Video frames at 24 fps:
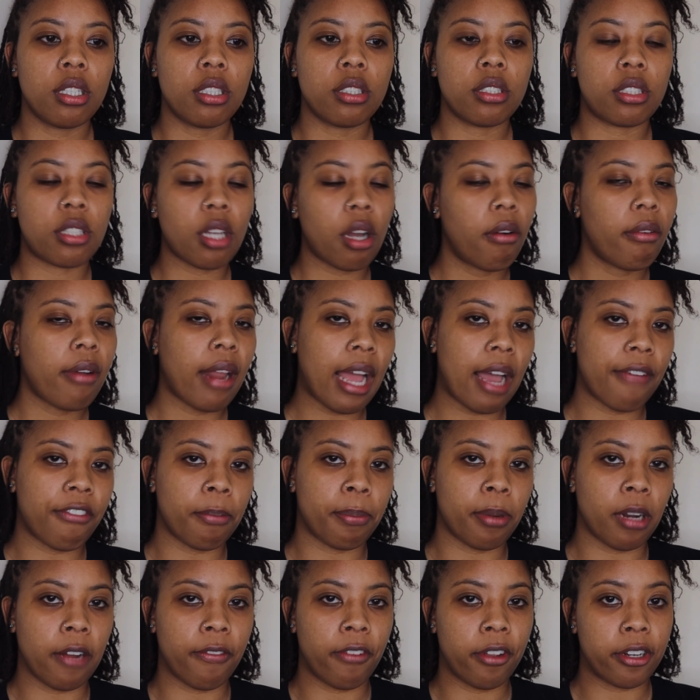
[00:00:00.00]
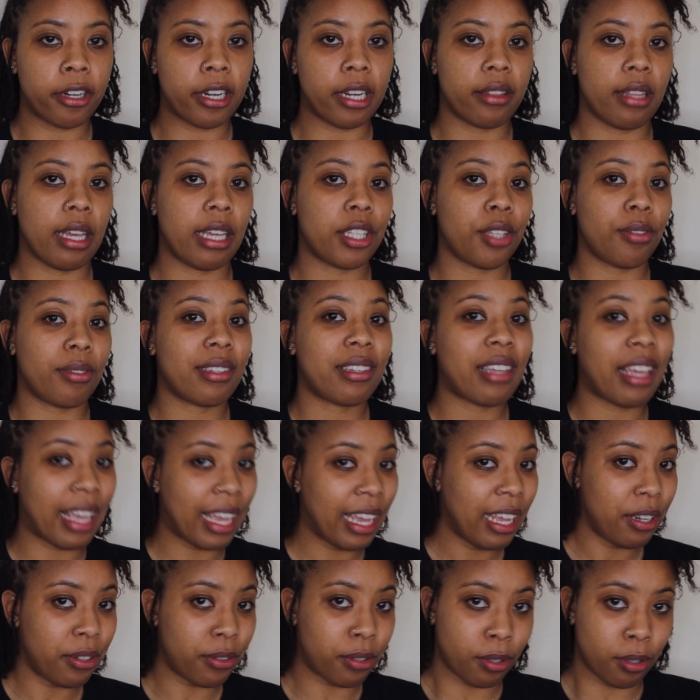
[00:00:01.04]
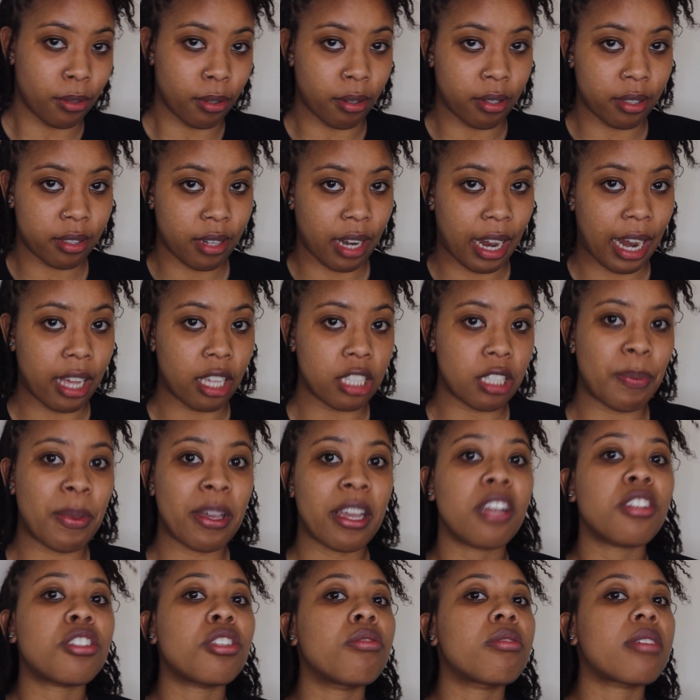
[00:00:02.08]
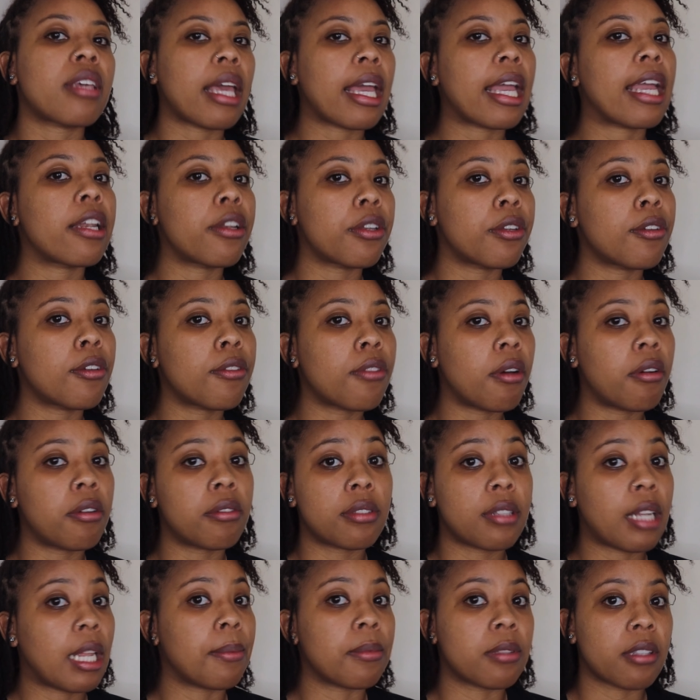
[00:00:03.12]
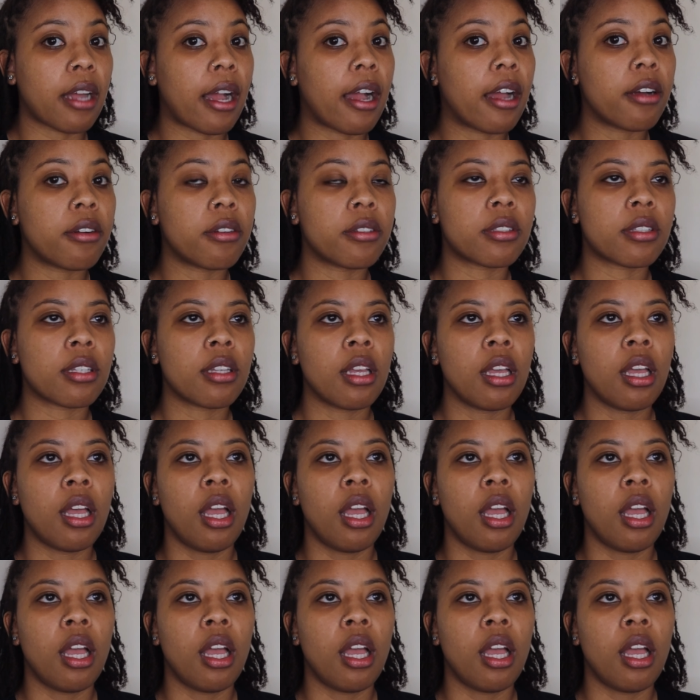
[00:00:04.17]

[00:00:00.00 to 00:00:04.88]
don't have a perfect grid that you can't do those styles, because you can do those same styles.